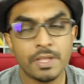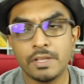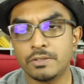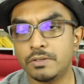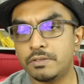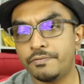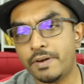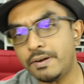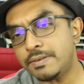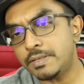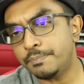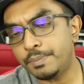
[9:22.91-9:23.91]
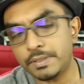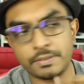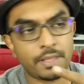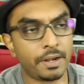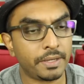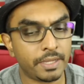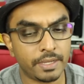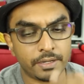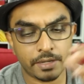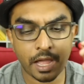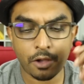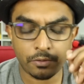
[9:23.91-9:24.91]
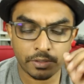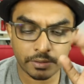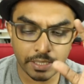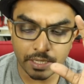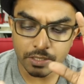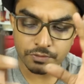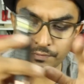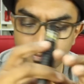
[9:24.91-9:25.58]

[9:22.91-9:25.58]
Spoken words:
So it's a very simple starter kit. Now the thing is,